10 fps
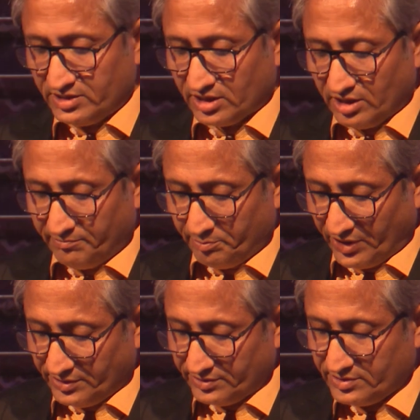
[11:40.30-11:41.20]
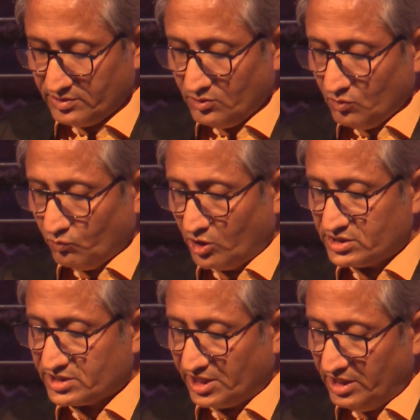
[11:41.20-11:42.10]
the government,
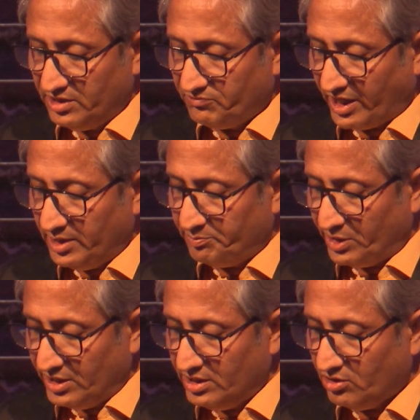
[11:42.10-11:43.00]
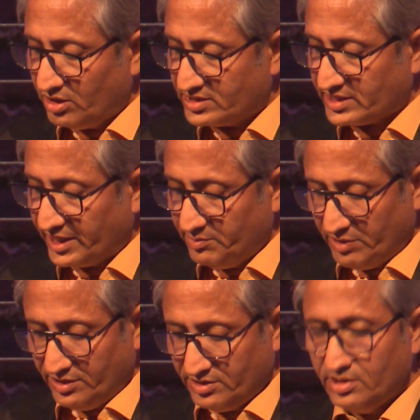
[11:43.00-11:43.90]
was killed while being on
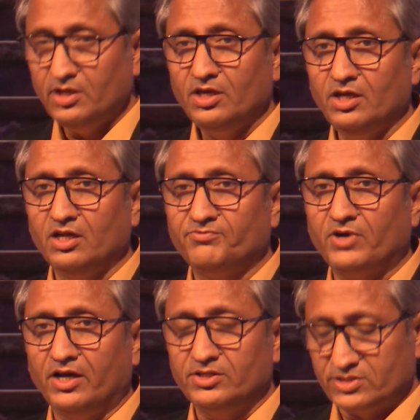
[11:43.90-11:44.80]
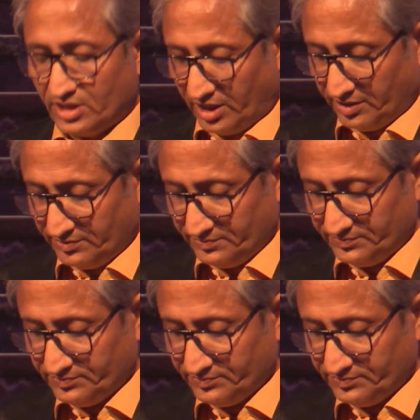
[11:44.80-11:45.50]
assignment in Afghanistan.